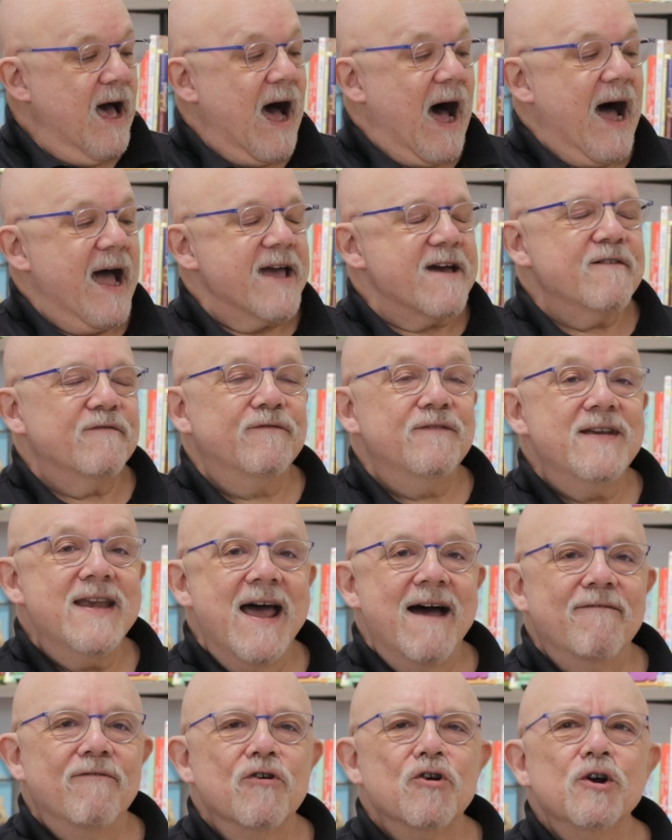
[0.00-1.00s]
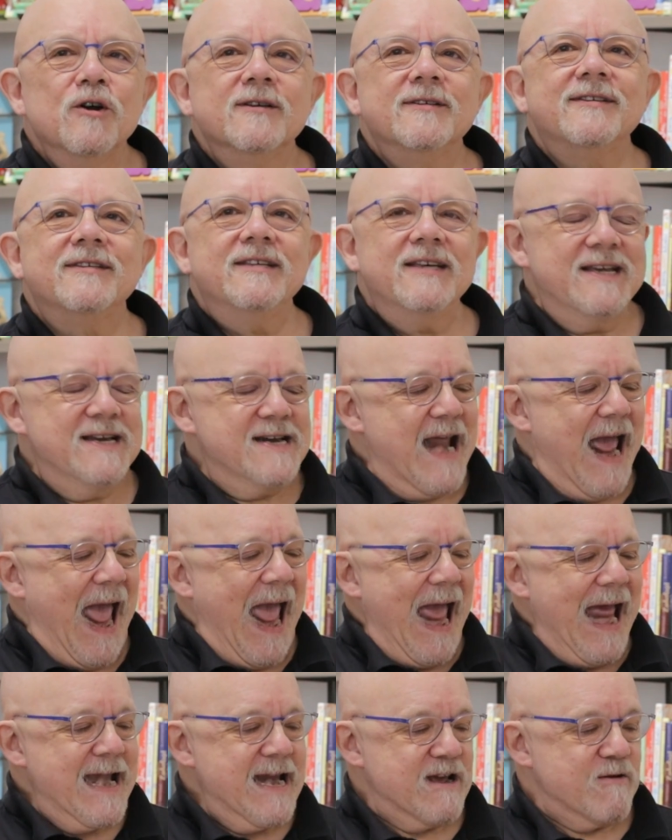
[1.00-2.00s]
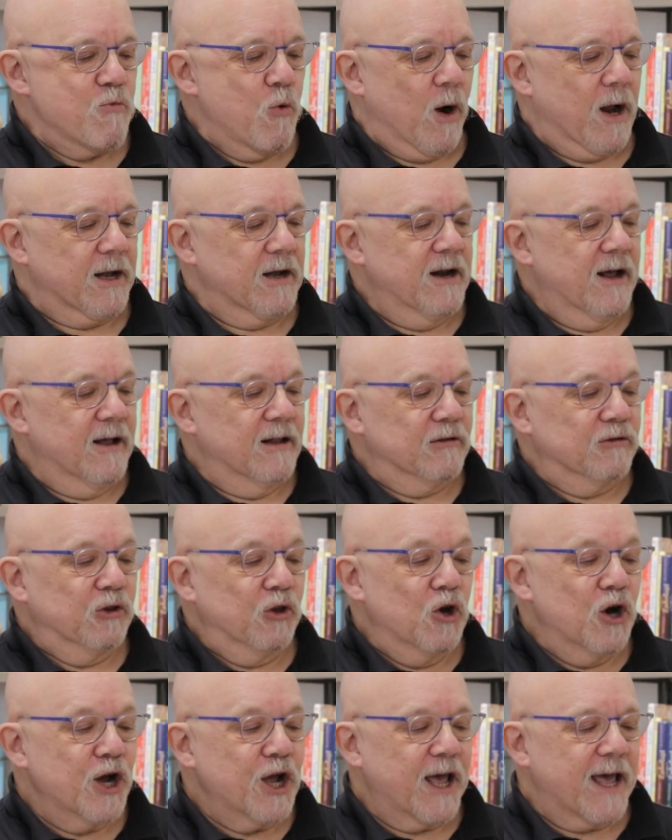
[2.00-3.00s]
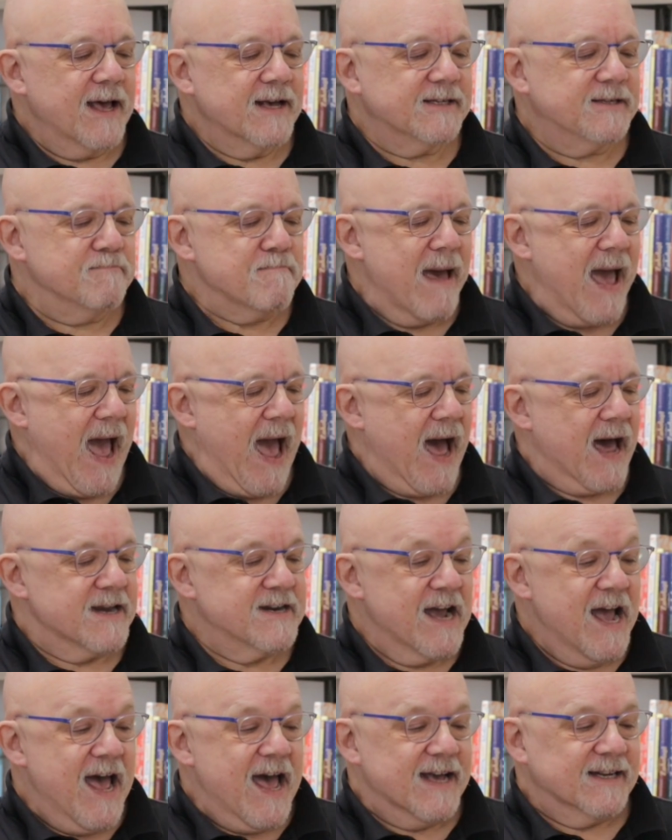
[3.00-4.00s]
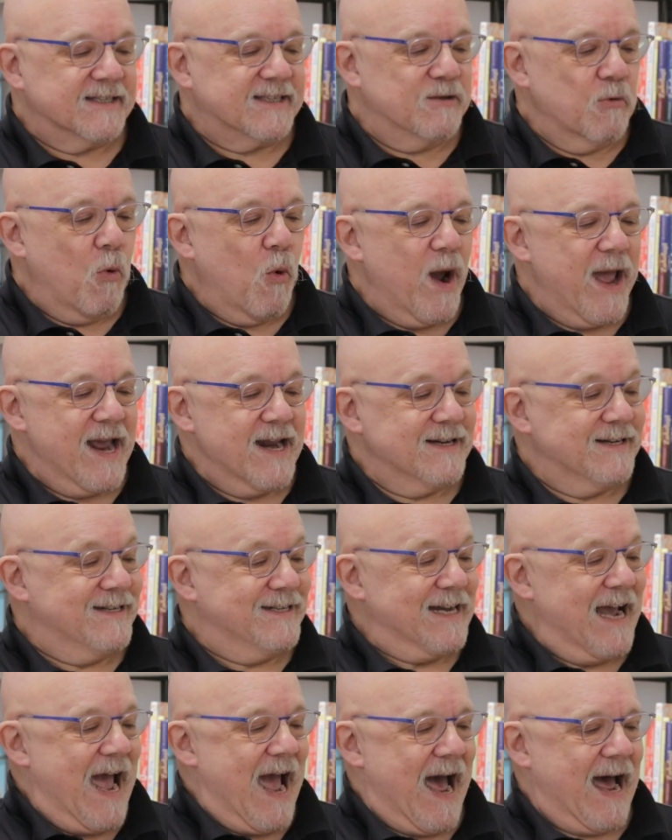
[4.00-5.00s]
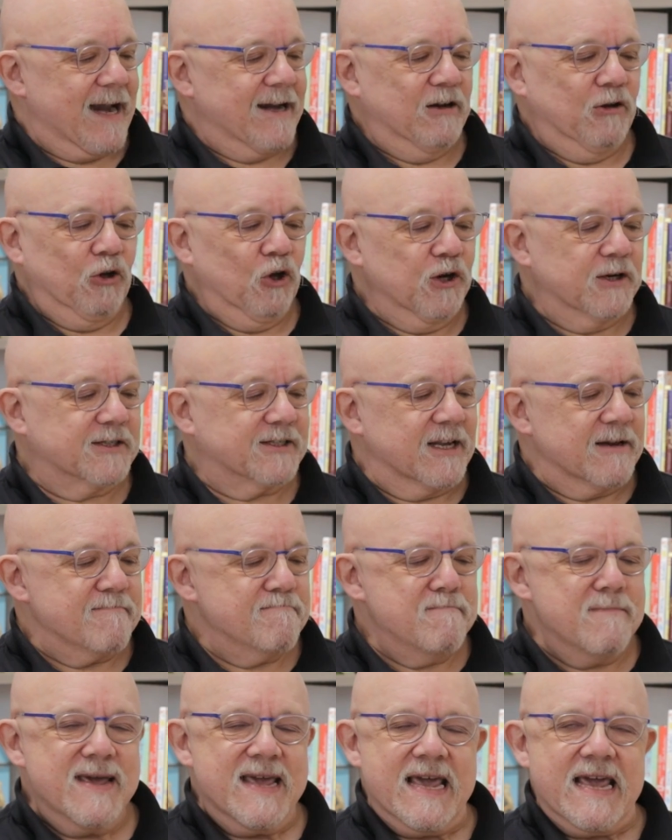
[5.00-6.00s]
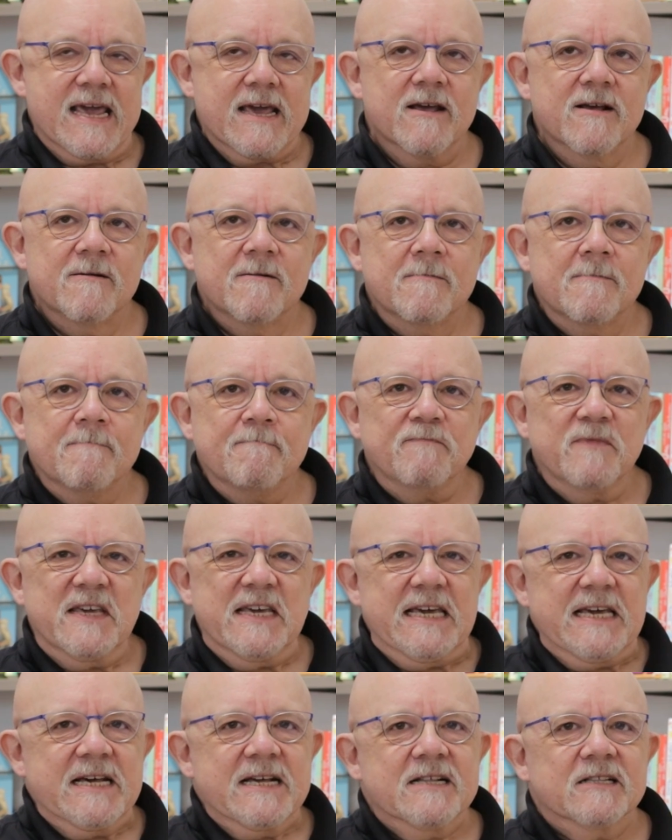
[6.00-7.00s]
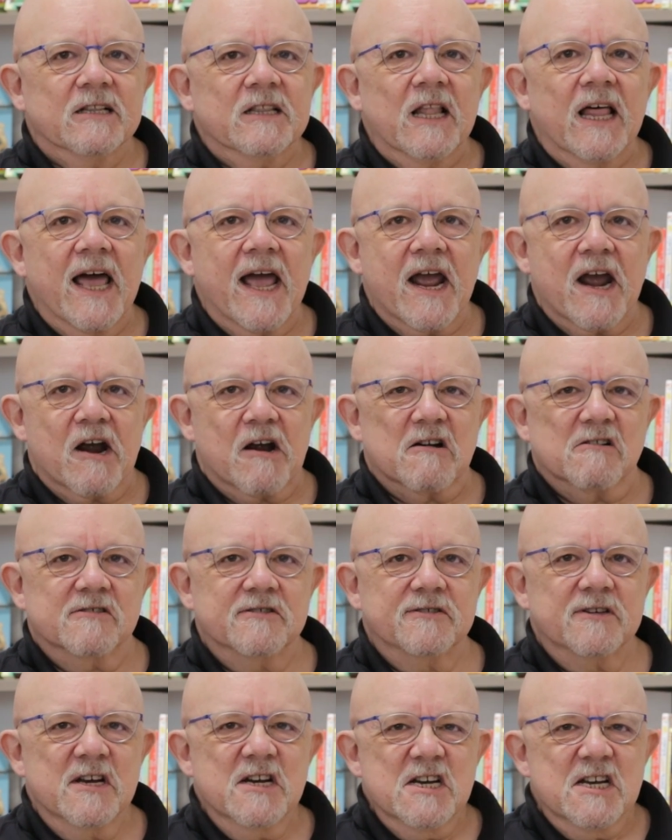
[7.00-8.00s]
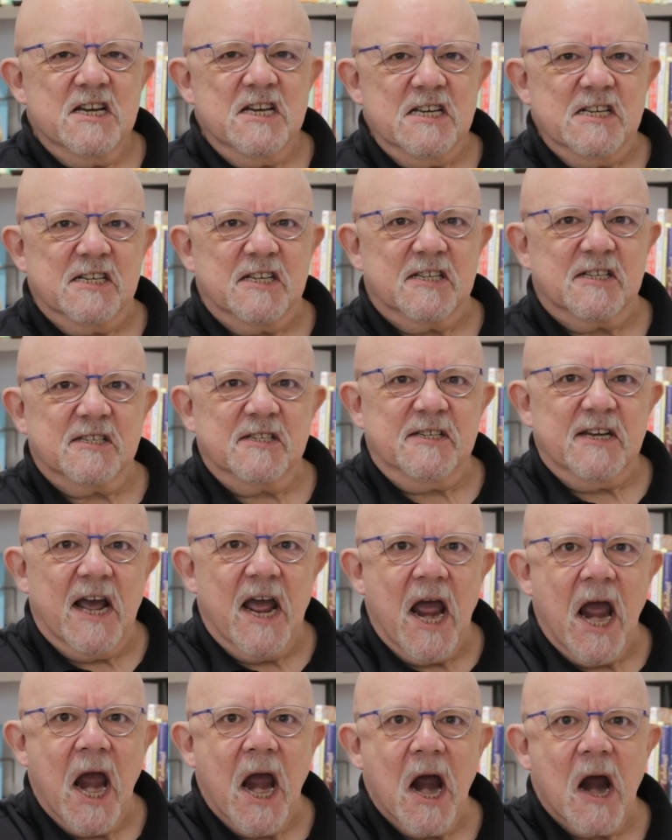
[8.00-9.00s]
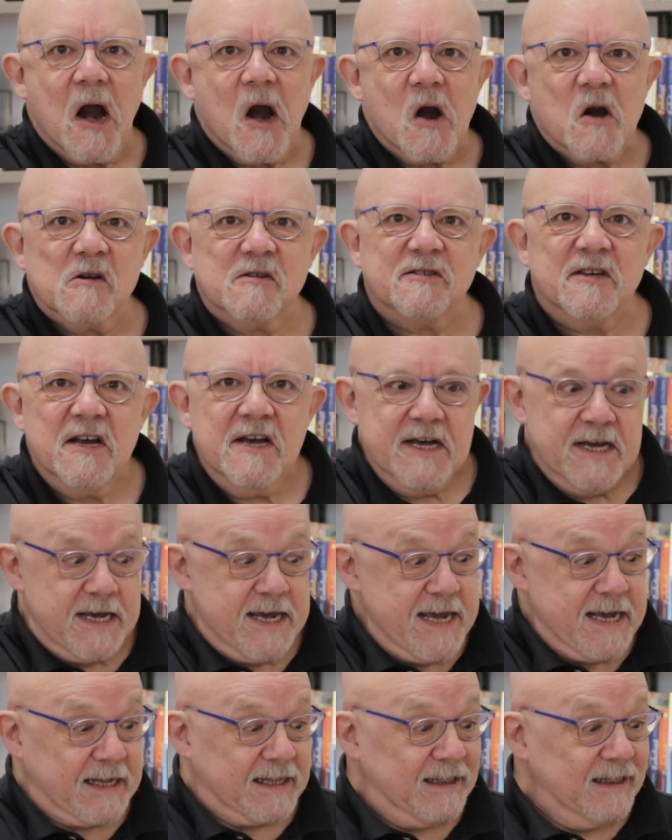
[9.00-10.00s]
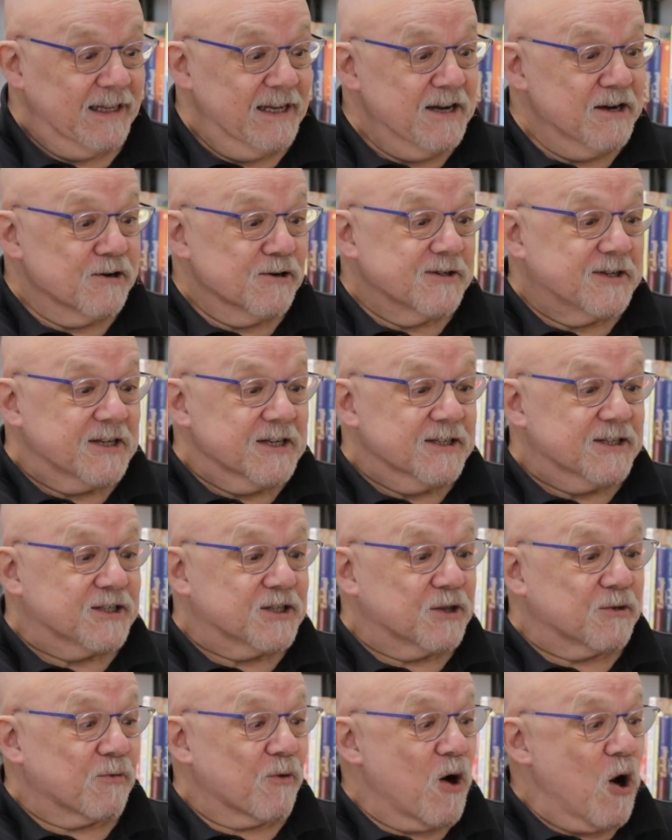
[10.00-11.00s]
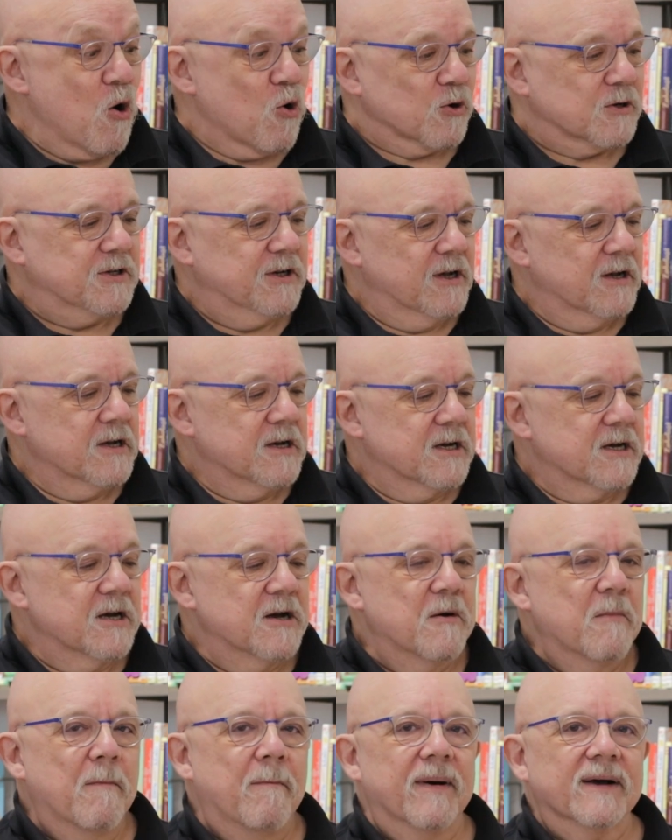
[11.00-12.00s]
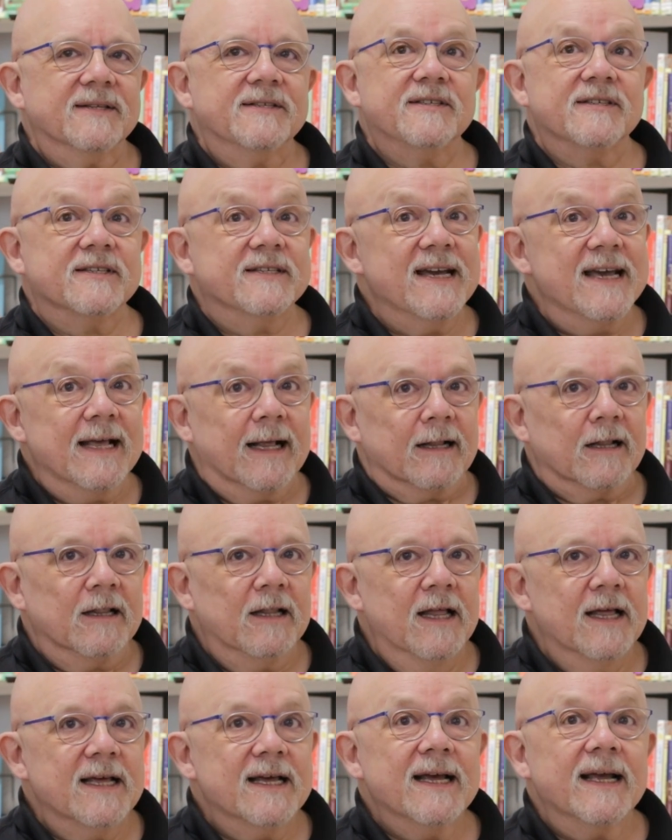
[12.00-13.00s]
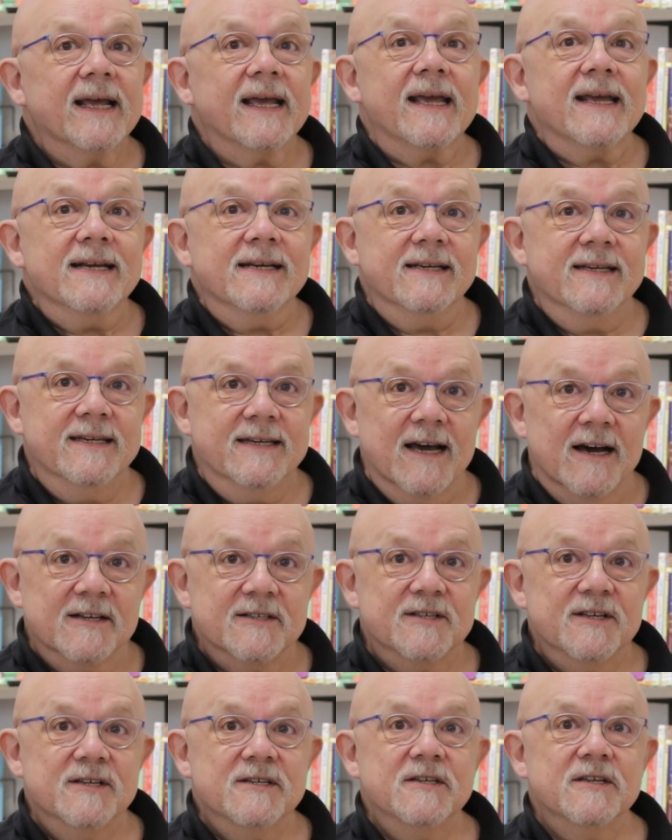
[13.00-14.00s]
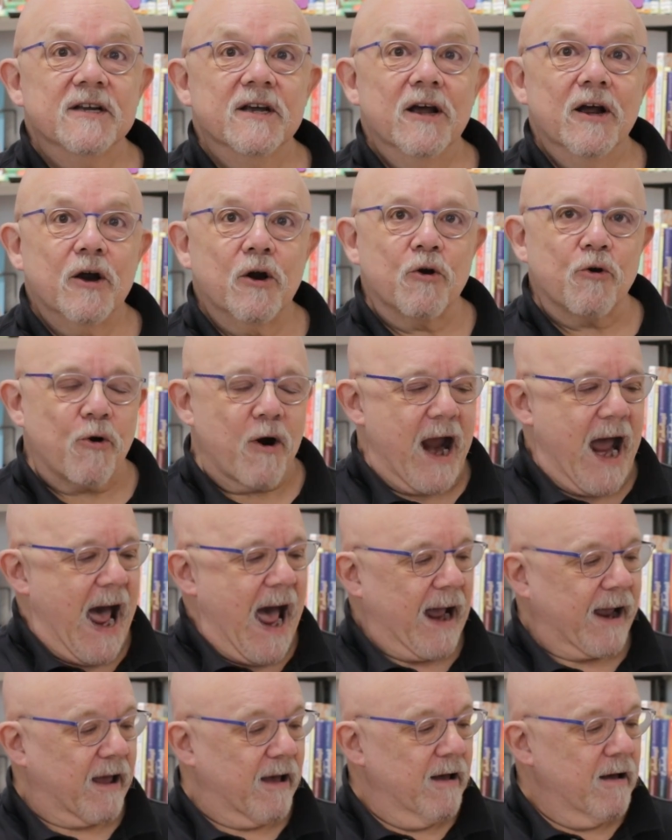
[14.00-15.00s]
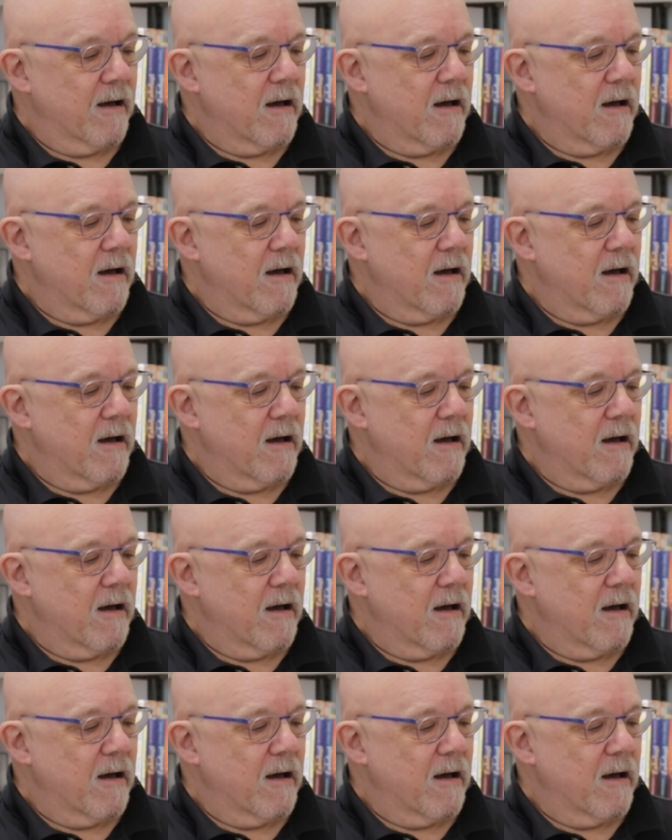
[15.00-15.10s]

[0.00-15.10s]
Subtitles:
I have never seen anyone look as mad as the way Dad looks at me. He glares, he stares, he clears his throat, but still he doesn't crack.